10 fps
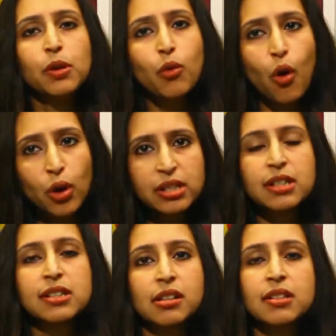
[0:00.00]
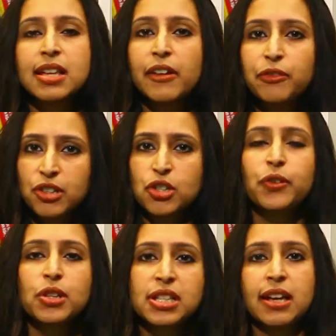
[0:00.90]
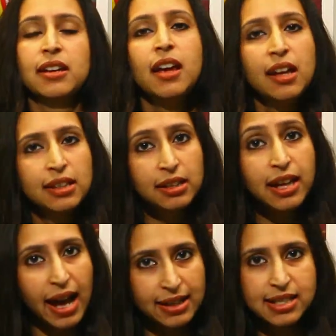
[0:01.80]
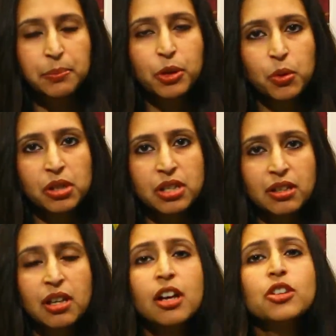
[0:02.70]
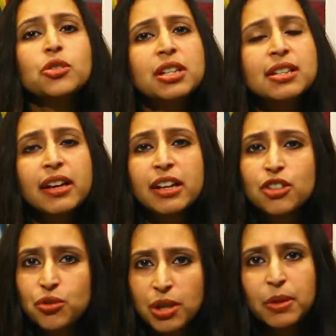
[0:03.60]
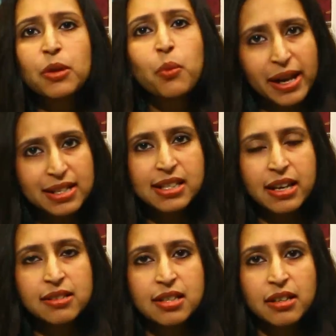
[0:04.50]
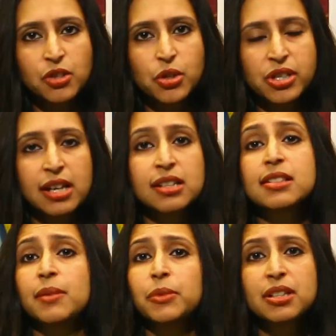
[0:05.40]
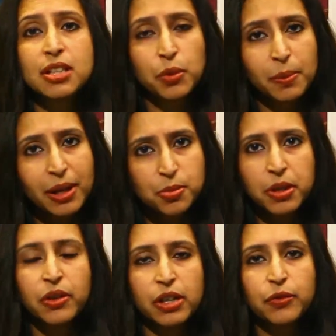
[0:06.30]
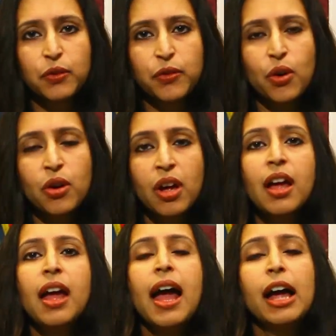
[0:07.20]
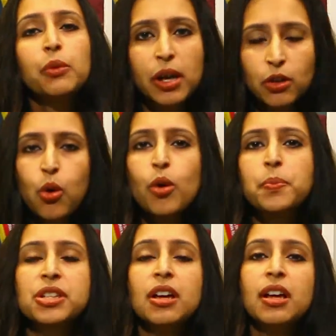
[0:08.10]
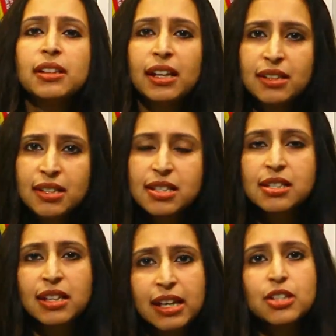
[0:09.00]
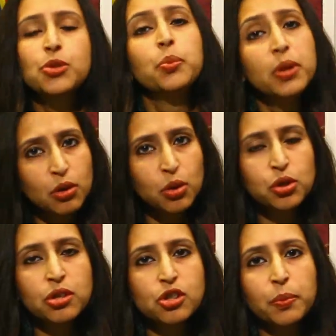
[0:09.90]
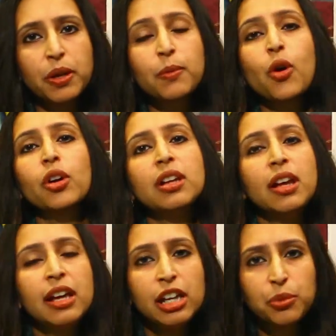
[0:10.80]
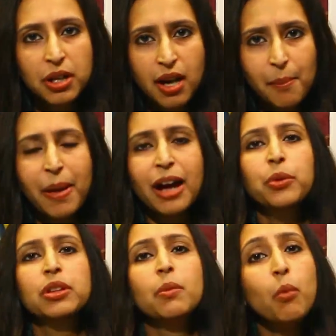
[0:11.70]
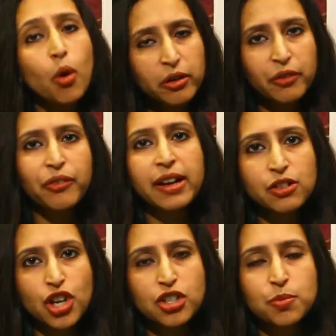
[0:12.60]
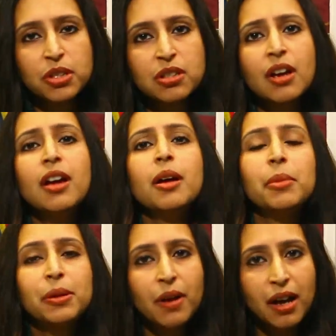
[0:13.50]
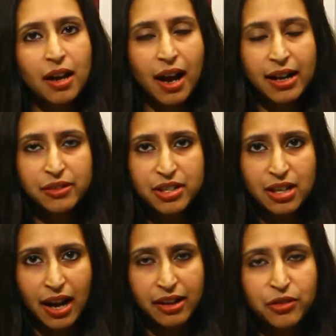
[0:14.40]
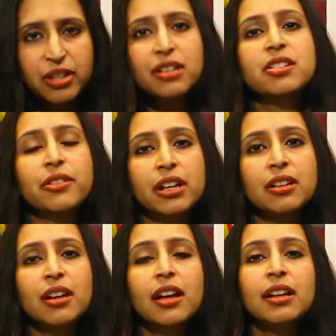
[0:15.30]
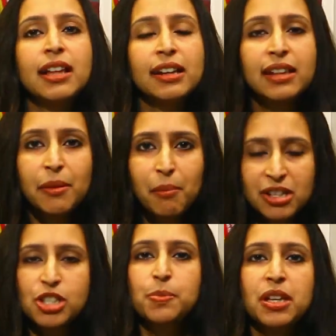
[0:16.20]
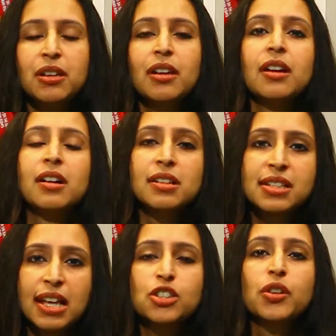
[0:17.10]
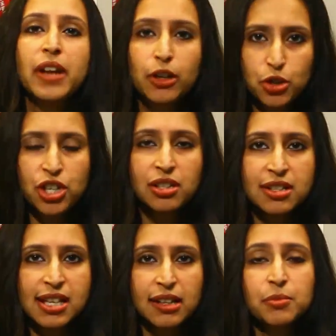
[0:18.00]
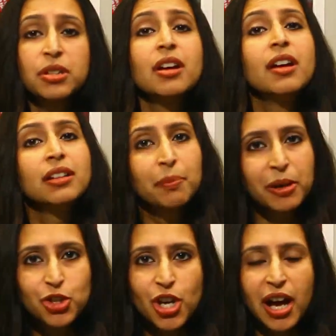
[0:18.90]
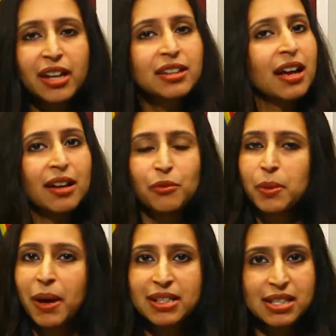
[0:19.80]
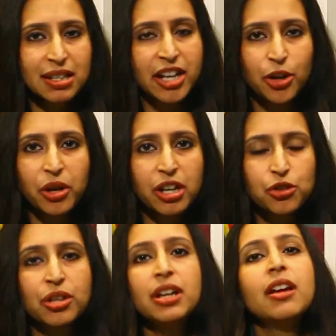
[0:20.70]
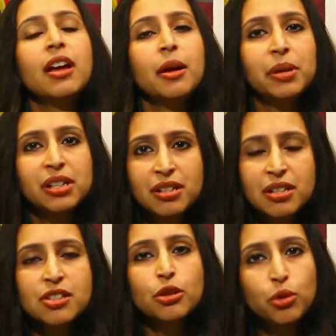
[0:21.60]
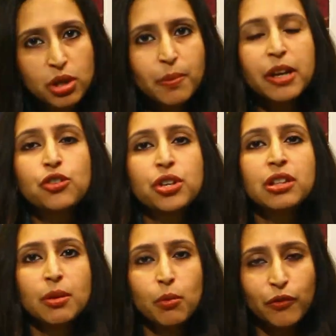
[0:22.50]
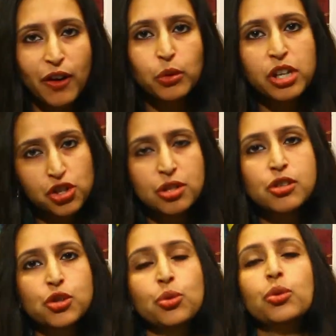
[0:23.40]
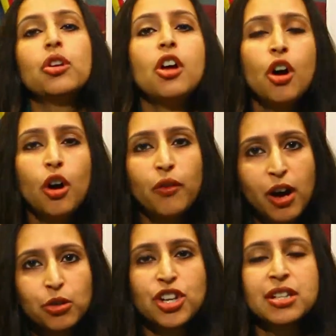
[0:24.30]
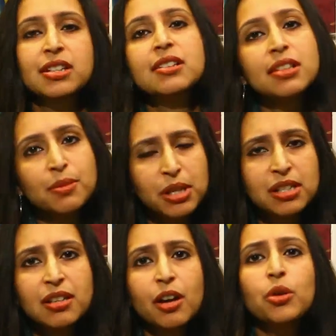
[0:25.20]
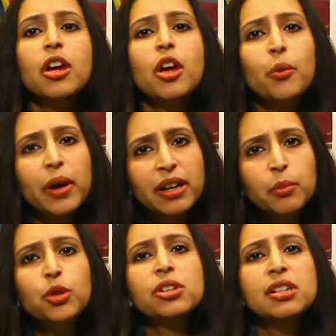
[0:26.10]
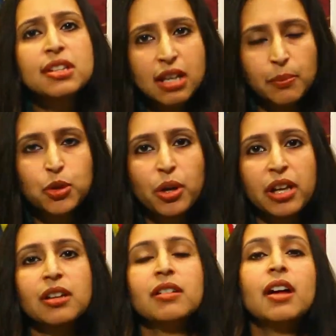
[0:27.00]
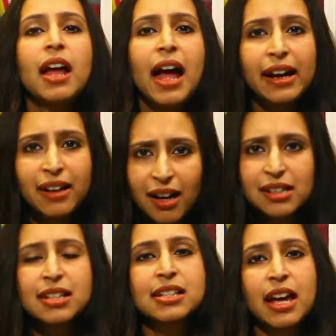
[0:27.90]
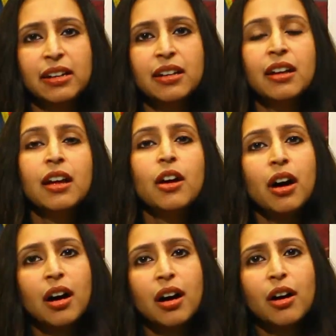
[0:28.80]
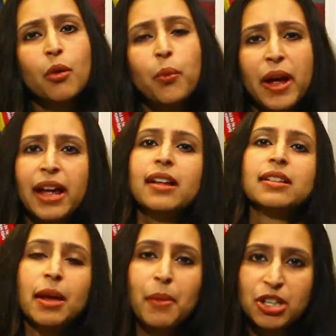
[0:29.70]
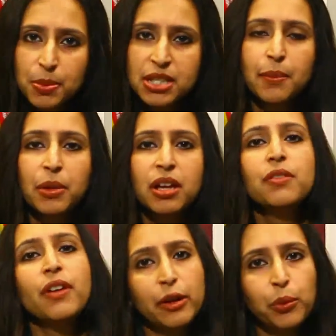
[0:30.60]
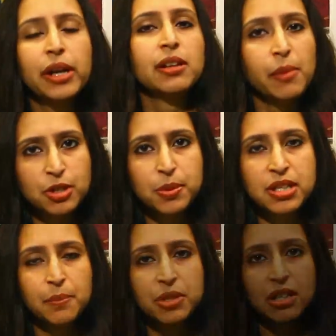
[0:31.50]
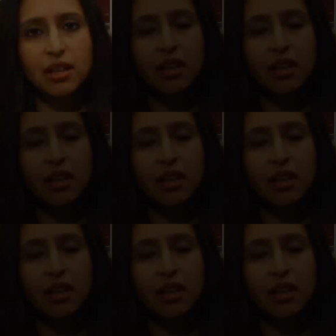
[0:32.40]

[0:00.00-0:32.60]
All the litigants have first of all said that they accept the verdict. So these are extremely wise signs in our society, some things that we must be grateful for. And one hopes that this case will go to the Supreme Court, it will come back with a more refined judgment, but I reiterate that there must be a sense of negotiated settlement. The panchayat, we might say derogatorily, but it is the rudimentary, the foundational stone of how justice is meted out, where communities come together and understand where there must be some give and where there must be some take.